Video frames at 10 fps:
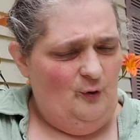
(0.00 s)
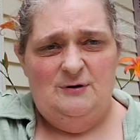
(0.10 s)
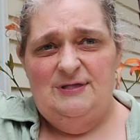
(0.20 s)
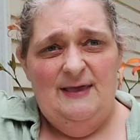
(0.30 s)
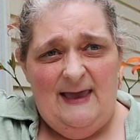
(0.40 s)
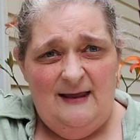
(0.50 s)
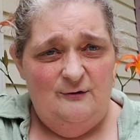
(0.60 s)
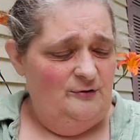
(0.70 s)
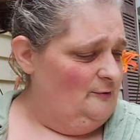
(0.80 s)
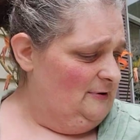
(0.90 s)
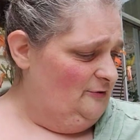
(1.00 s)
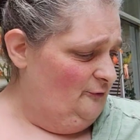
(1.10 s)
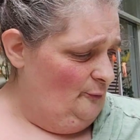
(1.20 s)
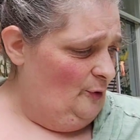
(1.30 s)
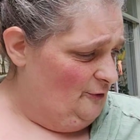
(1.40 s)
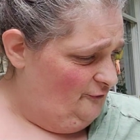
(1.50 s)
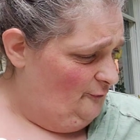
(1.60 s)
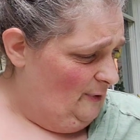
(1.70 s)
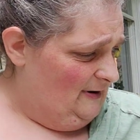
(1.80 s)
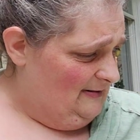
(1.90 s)
cords like I do. You can do one or
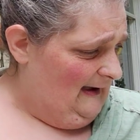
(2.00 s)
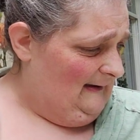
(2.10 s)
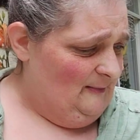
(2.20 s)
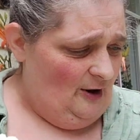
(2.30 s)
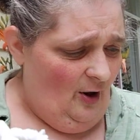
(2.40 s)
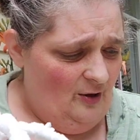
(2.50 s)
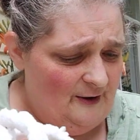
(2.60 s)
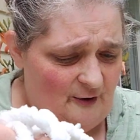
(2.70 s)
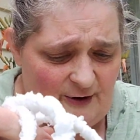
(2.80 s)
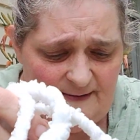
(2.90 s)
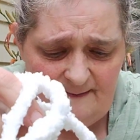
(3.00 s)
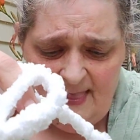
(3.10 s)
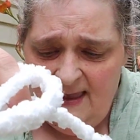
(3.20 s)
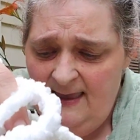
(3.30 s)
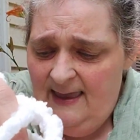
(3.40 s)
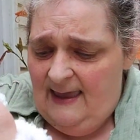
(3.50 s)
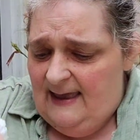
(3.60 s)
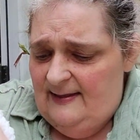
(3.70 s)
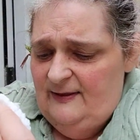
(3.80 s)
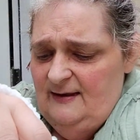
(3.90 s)
two at a time and call it good.
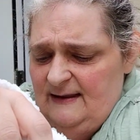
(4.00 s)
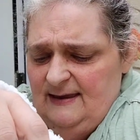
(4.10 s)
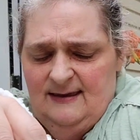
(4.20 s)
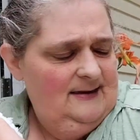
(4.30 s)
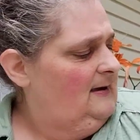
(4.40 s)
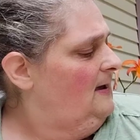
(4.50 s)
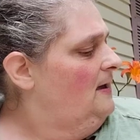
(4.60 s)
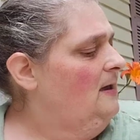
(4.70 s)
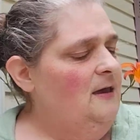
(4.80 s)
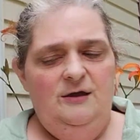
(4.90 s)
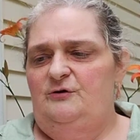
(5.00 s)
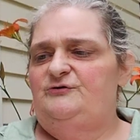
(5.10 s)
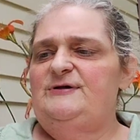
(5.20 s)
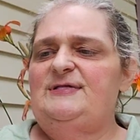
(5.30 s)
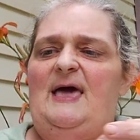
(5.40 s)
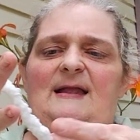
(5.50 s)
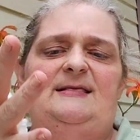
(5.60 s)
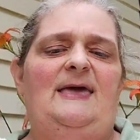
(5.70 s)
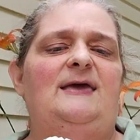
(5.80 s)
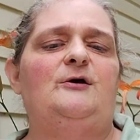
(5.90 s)
And then you just kind
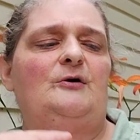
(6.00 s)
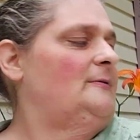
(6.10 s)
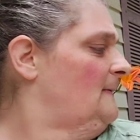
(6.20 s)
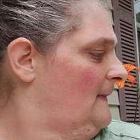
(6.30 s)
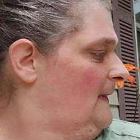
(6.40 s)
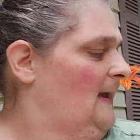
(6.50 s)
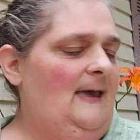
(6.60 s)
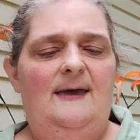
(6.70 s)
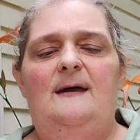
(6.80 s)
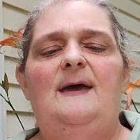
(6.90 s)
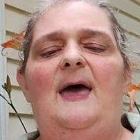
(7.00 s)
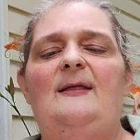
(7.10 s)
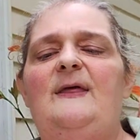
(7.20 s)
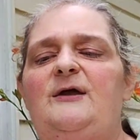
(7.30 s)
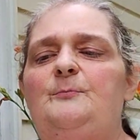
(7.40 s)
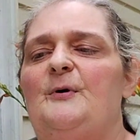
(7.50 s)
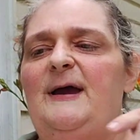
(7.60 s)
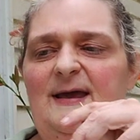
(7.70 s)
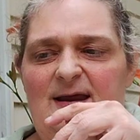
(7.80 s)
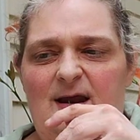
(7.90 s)
of take your end that you
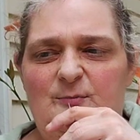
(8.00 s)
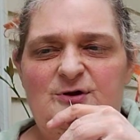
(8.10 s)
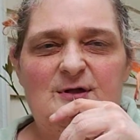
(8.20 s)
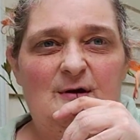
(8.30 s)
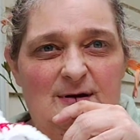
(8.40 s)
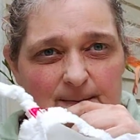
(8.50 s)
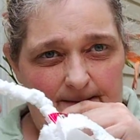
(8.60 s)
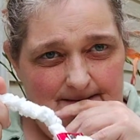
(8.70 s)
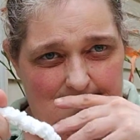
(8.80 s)
braid, and I'm just going to